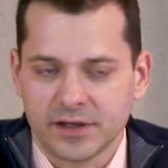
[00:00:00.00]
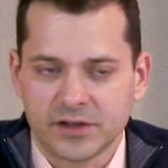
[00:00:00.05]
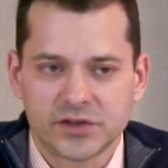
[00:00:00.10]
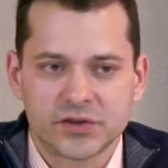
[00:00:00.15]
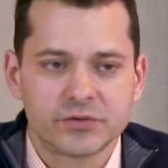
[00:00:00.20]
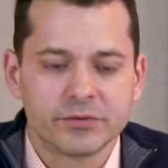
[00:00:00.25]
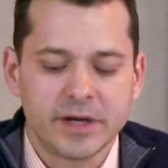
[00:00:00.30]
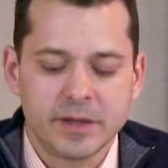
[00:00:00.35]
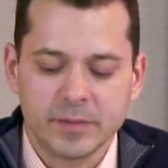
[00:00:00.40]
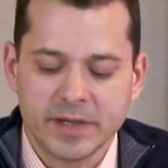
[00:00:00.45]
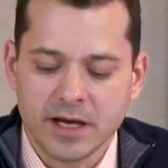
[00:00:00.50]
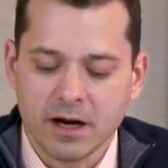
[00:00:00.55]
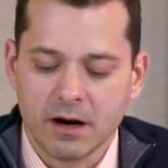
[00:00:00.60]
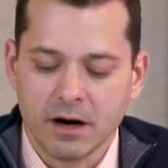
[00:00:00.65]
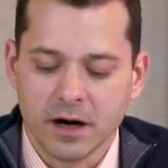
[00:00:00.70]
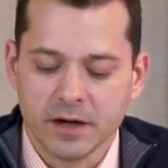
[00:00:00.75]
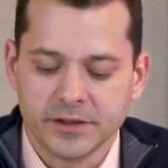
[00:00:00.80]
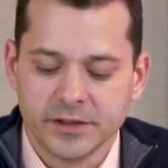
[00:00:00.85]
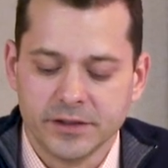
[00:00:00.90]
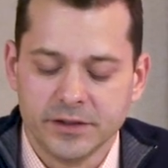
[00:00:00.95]
extremely
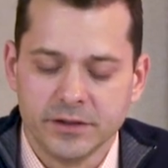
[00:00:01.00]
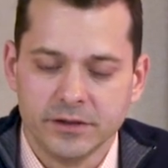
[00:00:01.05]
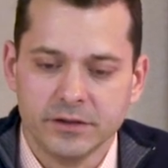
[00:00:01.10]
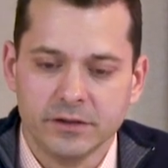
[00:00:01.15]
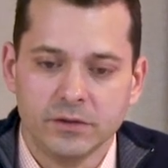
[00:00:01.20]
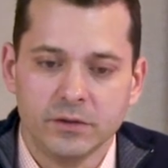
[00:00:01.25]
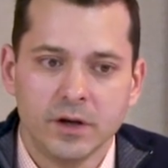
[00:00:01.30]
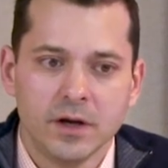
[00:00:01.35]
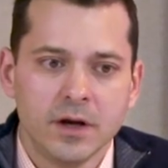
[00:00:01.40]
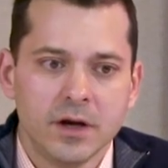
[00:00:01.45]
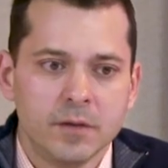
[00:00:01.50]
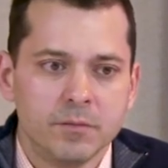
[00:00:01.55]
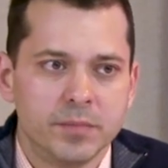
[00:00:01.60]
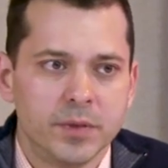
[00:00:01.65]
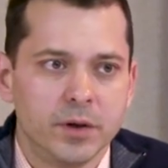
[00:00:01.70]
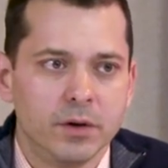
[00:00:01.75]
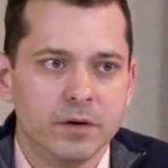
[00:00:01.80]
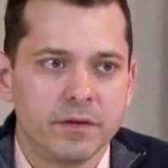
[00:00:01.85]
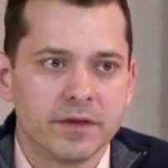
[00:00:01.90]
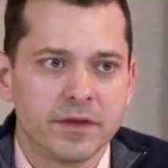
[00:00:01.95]
hard to do
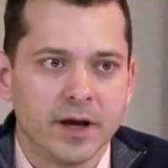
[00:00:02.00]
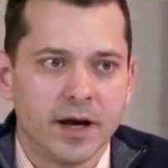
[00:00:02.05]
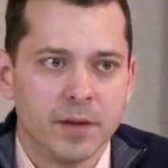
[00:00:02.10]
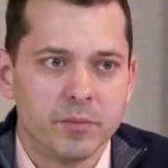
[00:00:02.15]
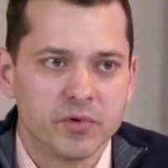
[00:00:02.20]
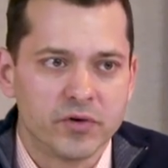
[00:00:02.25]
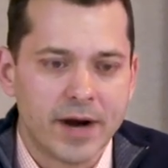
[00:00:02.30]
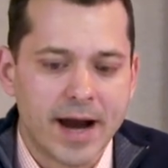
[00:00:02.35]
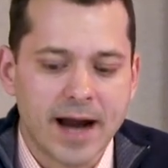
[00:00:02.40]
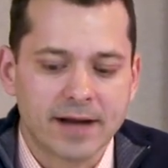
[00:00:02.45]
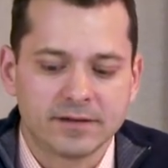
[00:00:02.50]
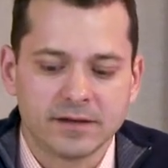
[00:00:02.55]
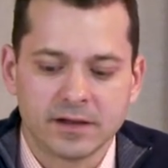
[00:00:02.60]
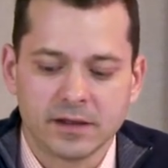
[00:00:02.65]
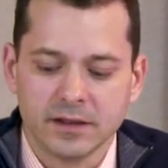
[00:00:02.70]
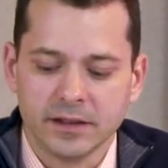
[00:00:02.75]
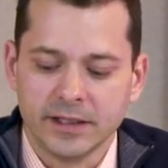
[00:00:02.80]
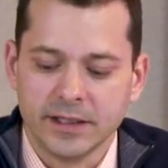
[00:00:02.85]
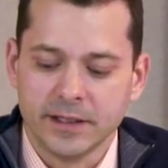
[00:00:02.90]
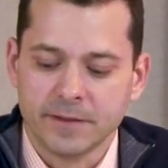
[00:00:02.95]
both
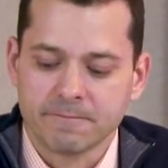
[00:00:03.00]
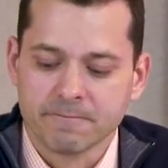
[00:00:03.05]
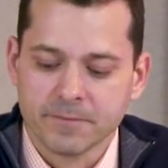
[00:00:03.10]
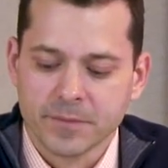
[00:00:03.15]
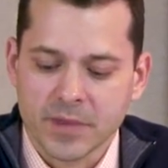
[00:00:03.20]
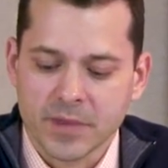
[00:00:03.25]
practically